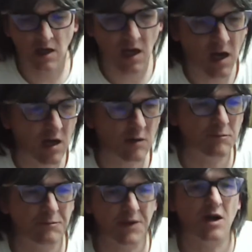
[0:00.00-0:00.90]

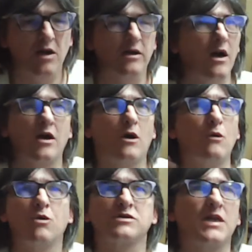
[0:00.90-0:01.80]
but I
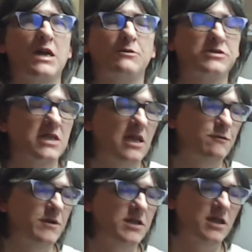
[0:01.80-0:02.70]
wasn't able to get the
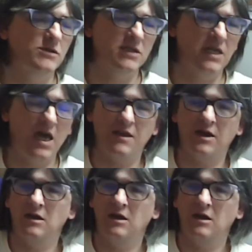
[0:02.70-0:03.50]
video together.